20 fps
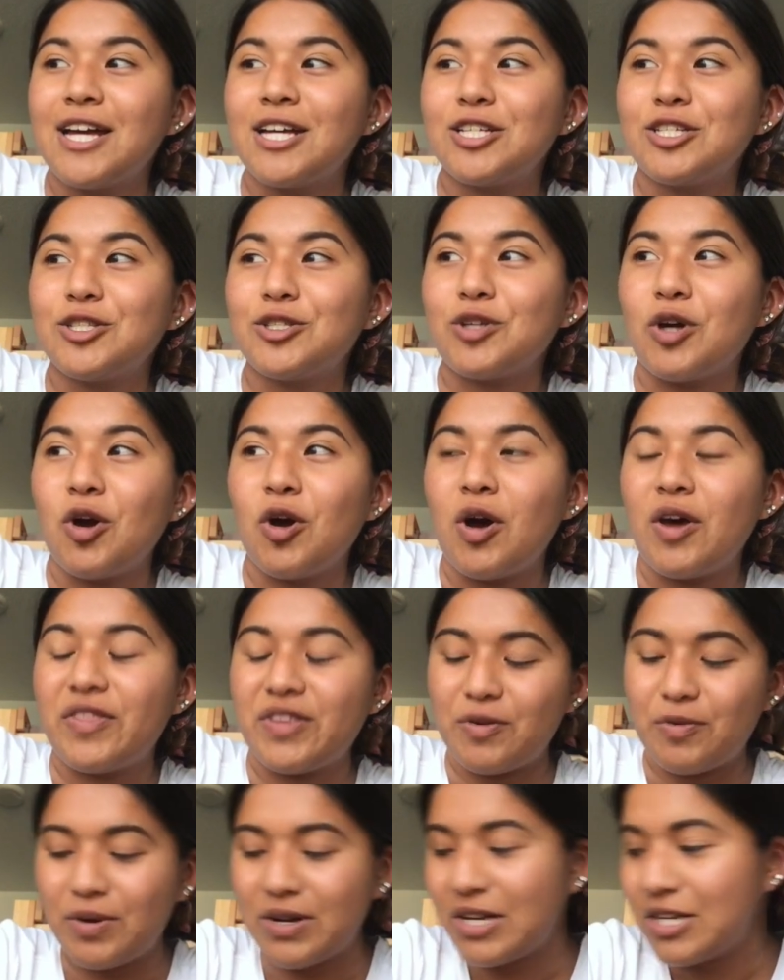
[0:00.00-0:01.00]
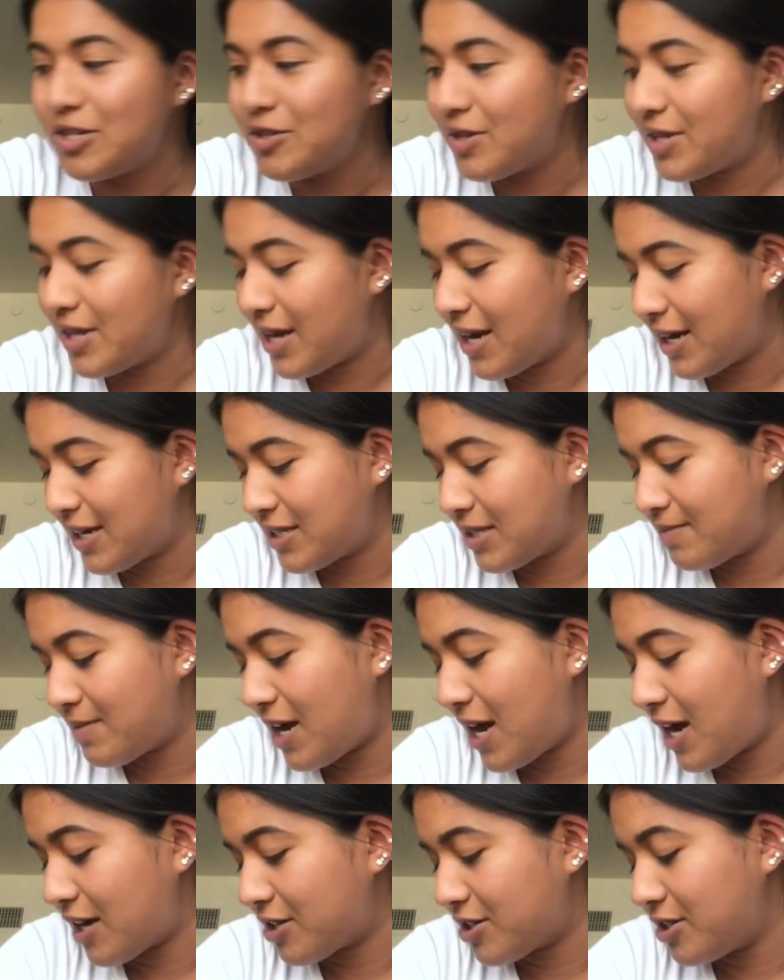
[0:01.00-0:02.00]
So I think we're gonna do that because I'm
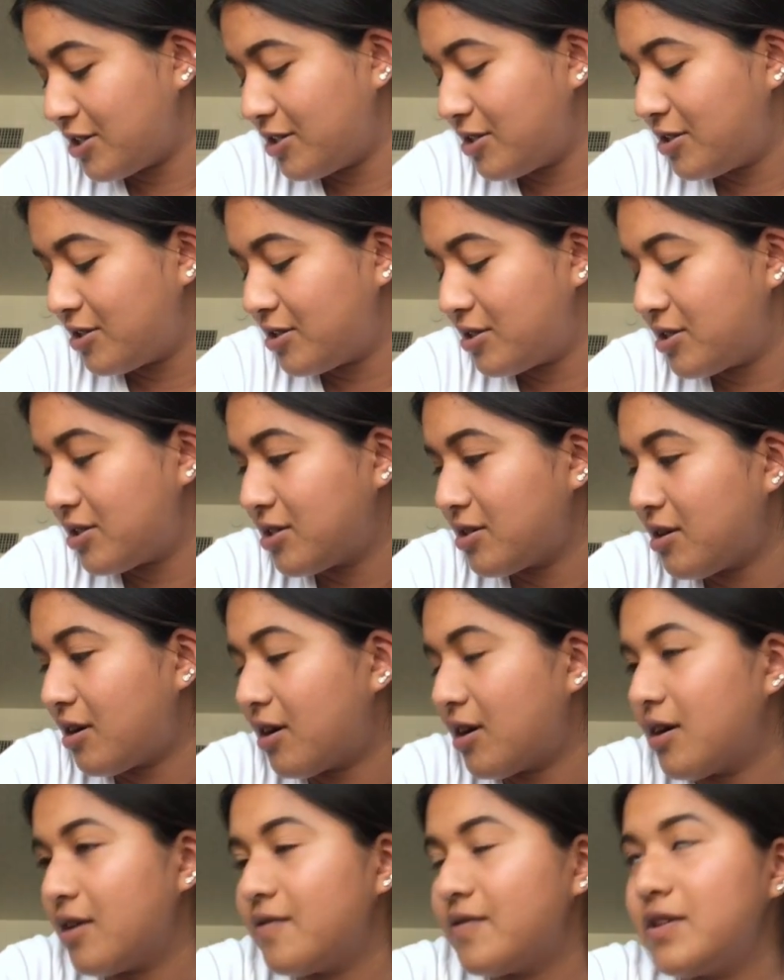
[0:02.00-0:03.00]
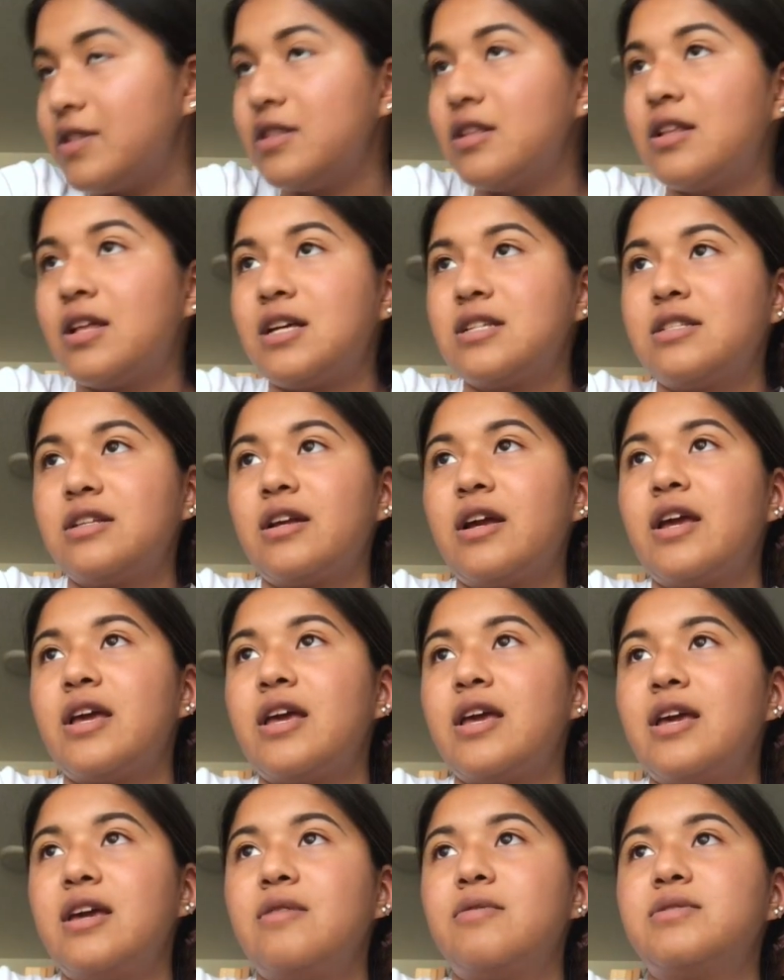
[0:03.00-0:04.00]
actually starving. The last thing I
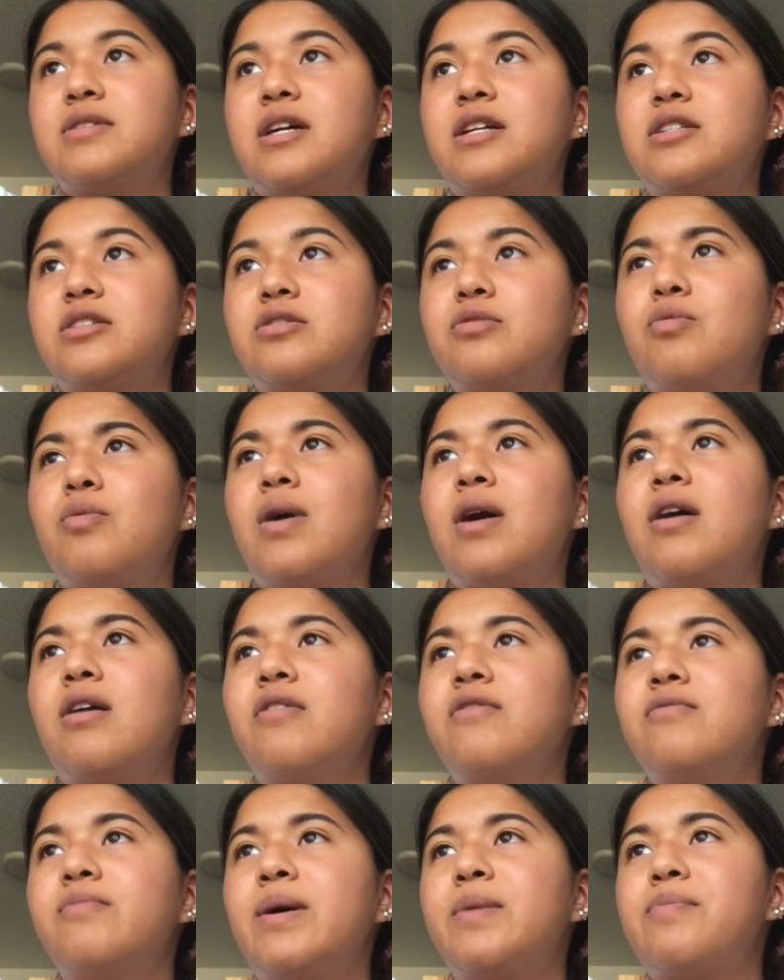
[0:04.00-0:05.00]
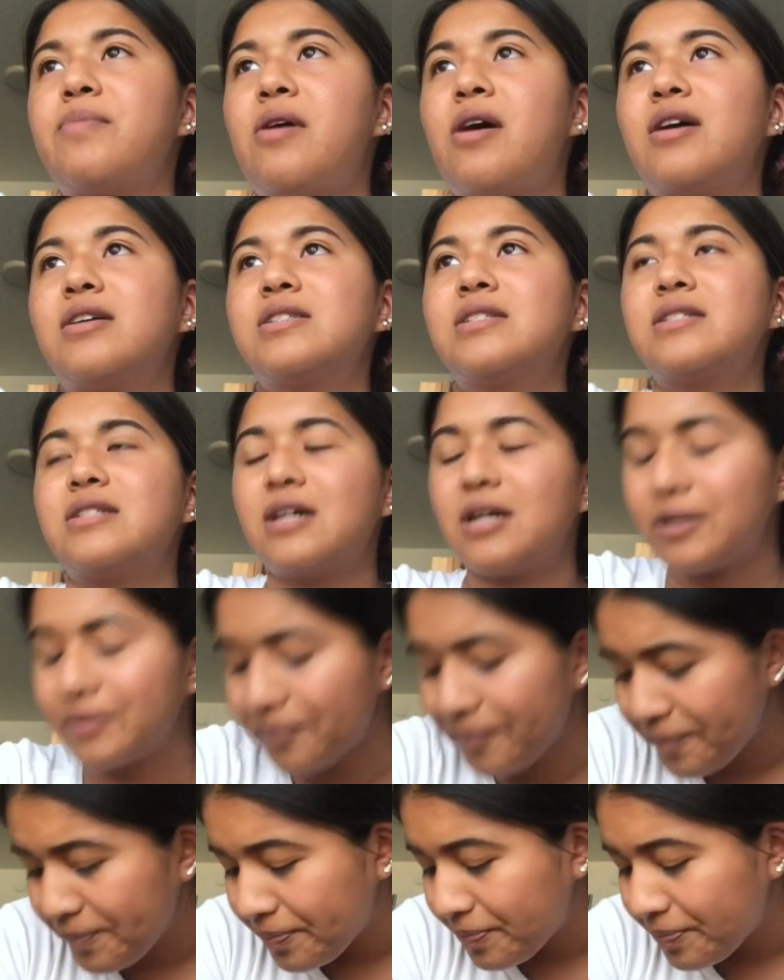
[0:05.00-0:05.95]
ate was at 12, my pasta.